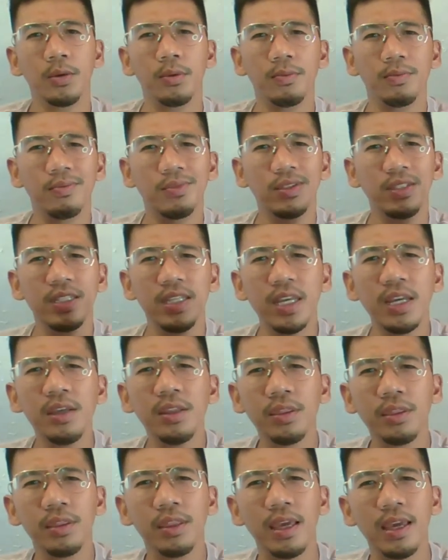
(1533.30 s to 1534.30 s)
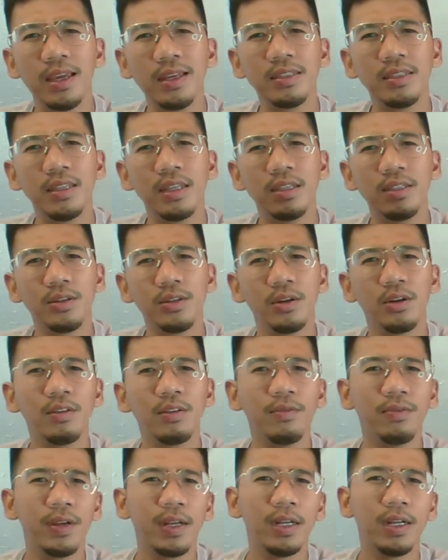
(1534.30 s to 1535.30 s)
So, seeing things is
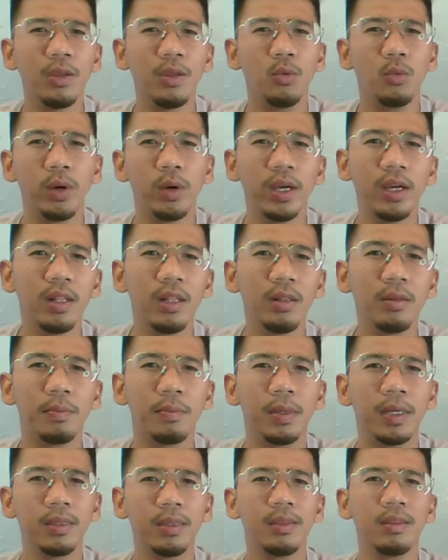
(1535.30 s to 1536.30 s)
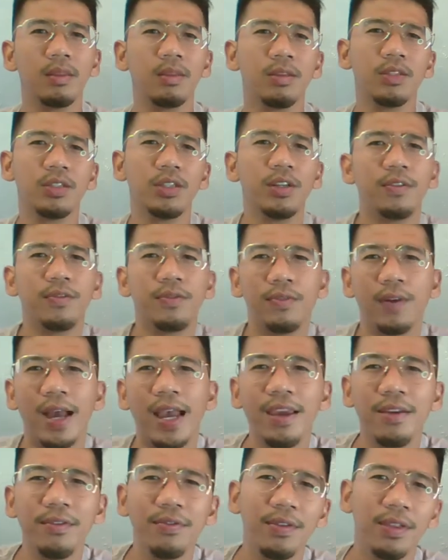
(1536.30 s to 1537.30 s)
all very well, but to
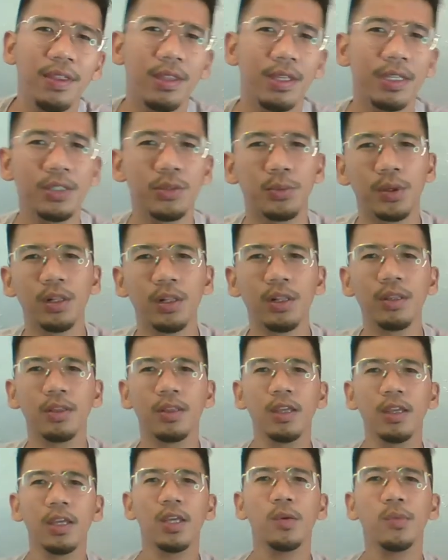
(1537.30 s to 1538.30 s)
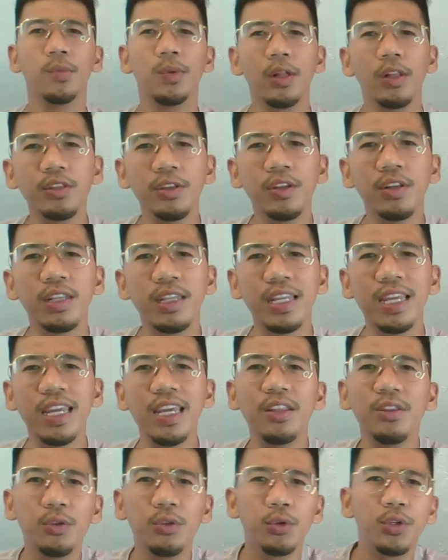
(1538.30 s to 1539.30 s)
survive in this world, you also
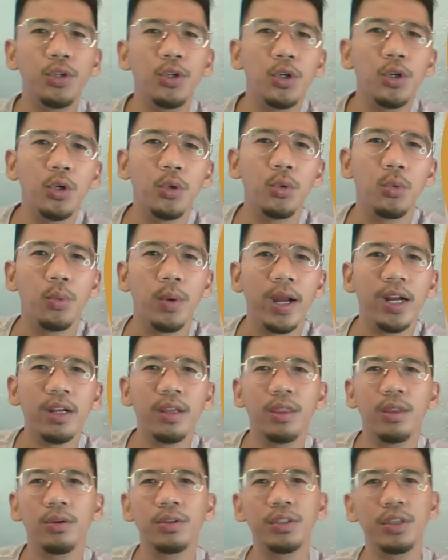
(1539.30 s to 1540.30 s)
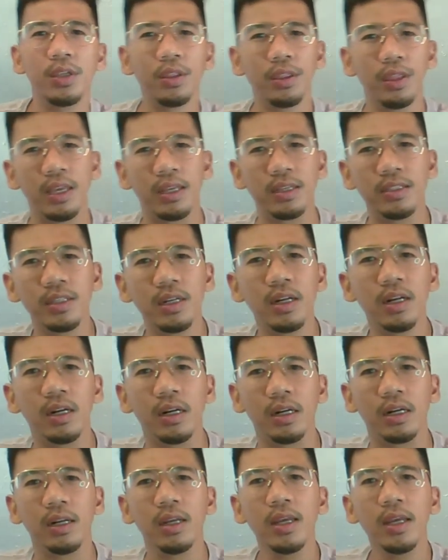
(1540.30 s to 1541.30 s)
need to know where those things
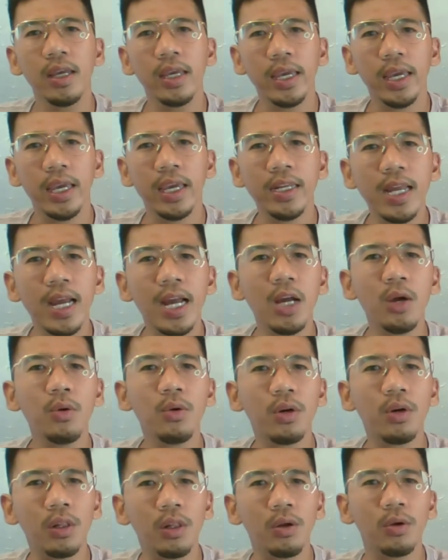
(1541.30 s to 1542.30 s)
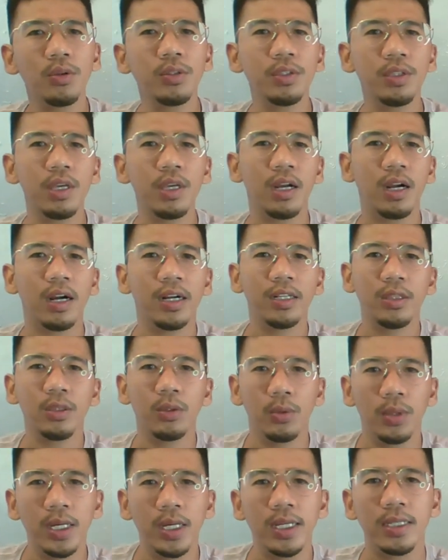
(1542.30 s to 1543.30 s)
are and how close they
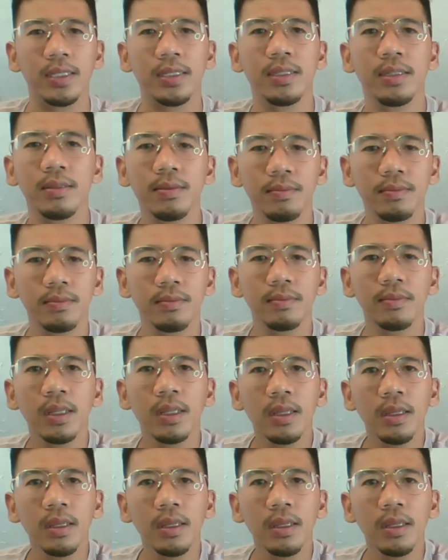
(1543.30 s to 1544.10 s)
are to us.